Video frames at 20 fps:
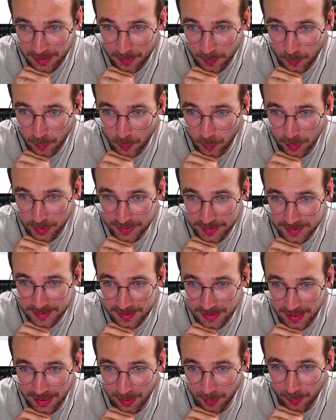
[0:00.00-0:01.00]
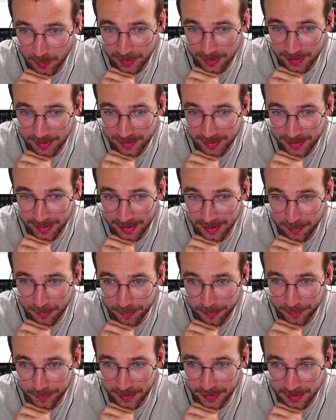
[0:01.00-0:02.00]
what our
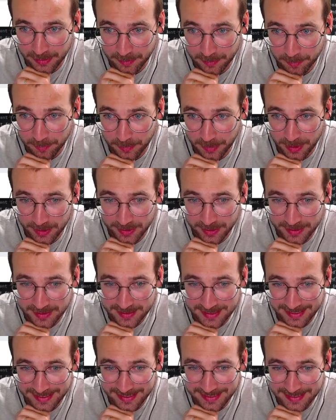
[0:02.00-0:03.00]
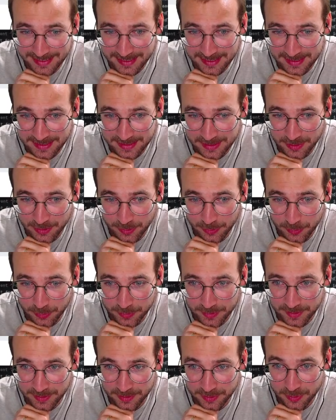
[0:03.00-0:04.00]
health and mana is, and it doesn't
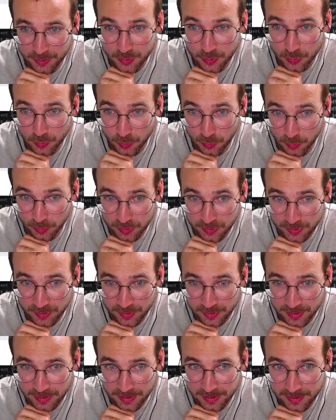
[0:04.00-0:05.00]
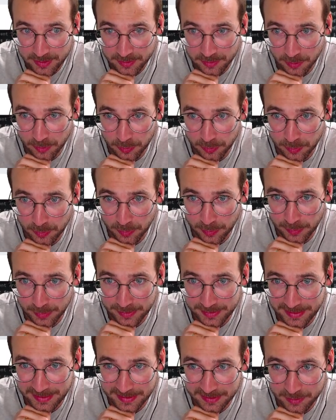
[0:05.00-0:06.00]
use the tools. So
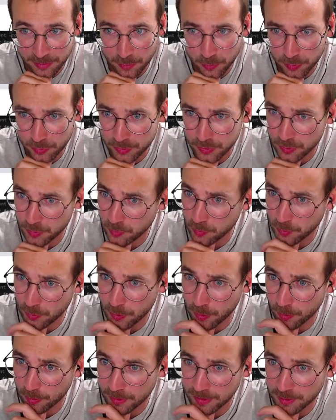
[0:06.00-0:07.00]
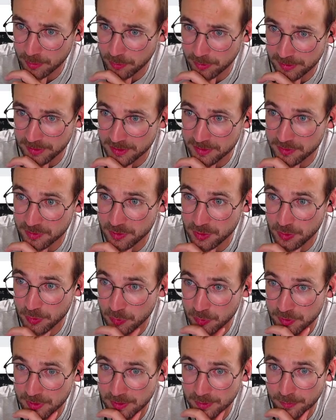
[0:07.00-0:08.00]
it has no tool calling or doesn't
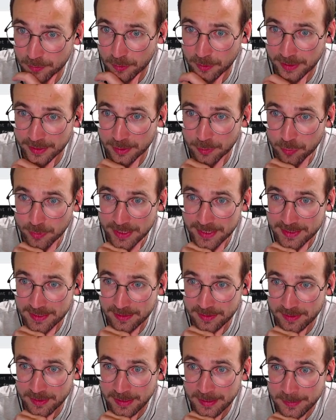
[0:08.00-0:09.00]
use it for any reason.